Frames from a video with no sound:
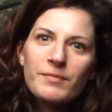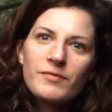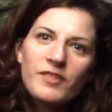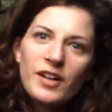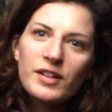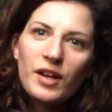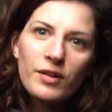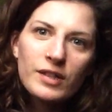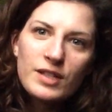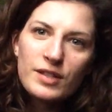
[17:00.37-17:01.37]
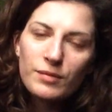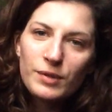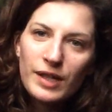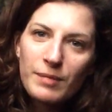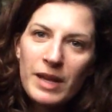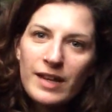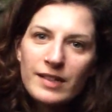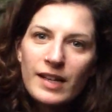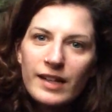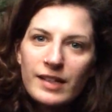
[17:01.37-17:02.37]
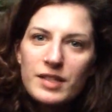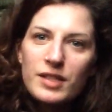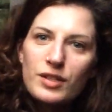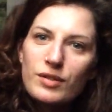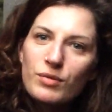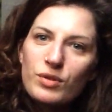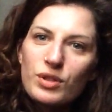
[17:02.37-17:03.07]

fuck no, that's not what I meant, like, this is too